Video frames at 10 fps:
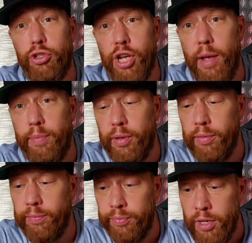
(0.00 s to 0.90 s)

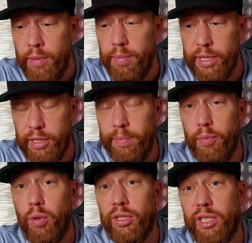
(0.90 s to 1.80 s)
champion, but he's up at
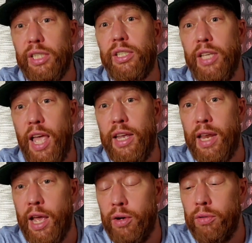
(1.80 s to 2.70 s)
168
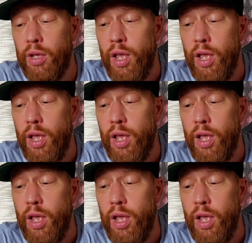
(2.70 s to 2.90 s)
now.